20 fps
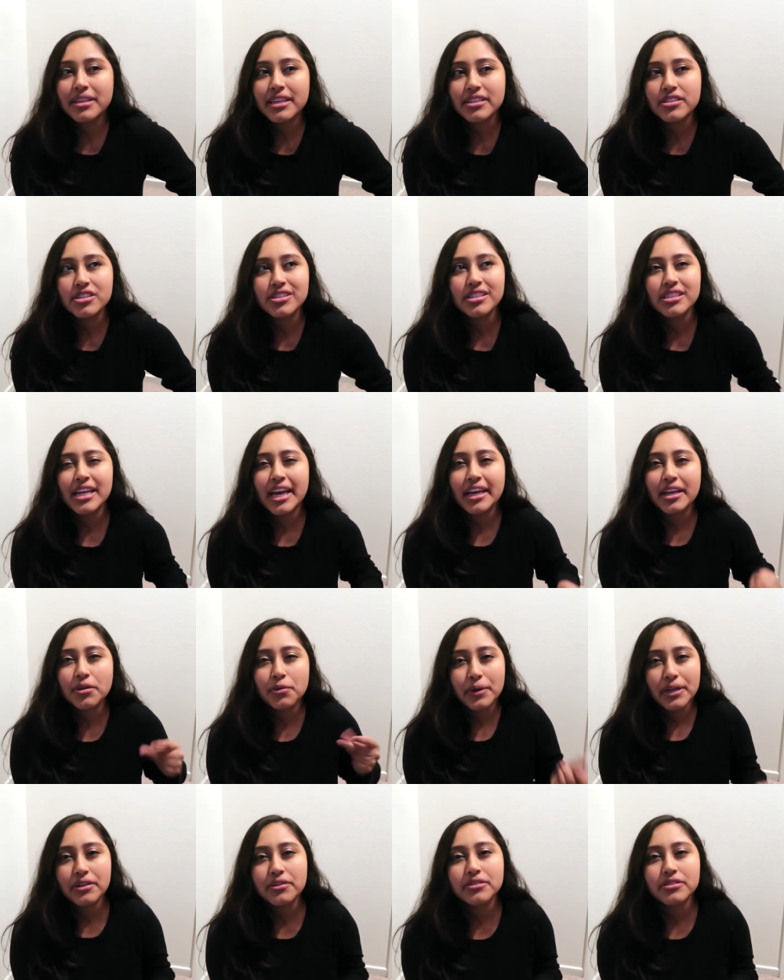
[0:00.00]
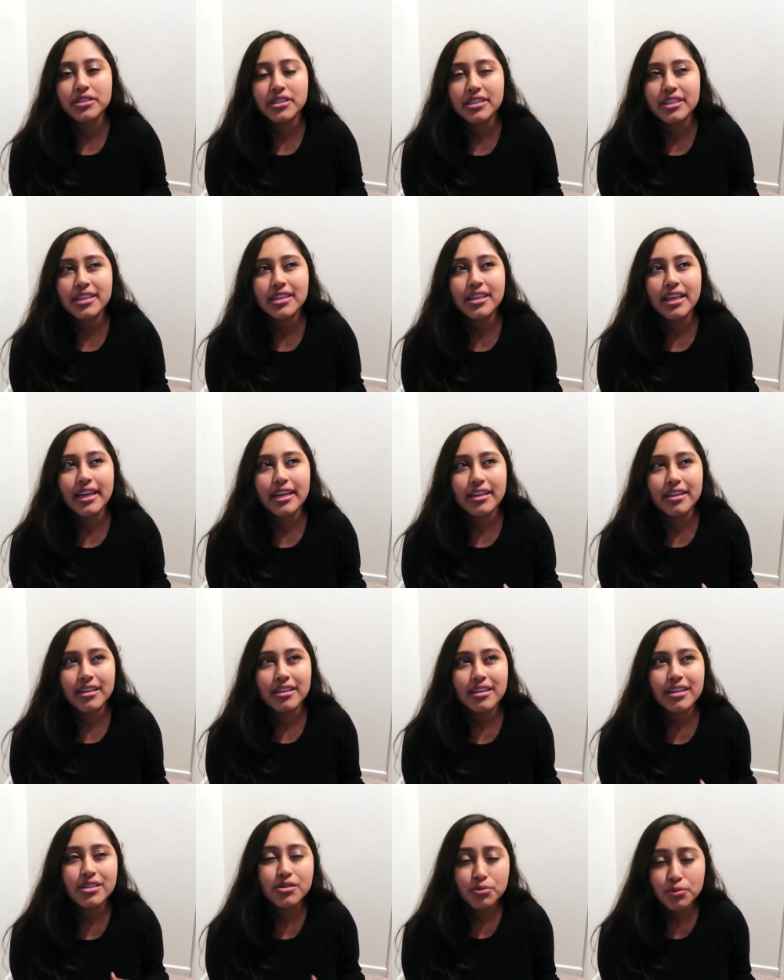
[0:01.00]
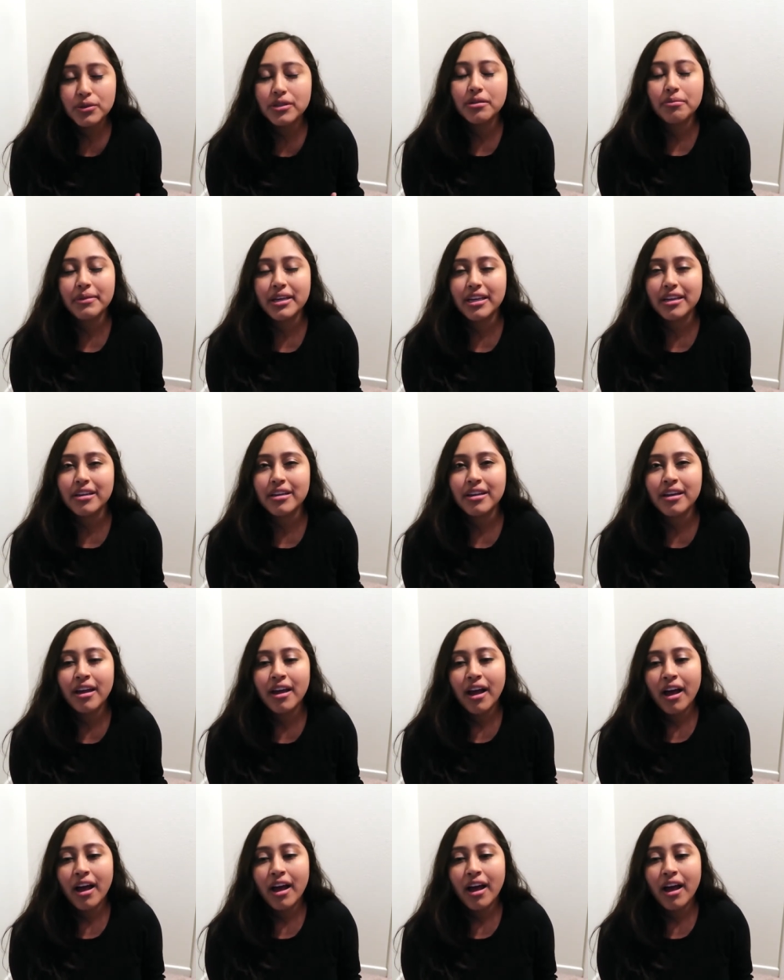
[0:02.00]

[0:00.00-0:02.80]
Like, just take it away cold turkey. Like, it's really mean.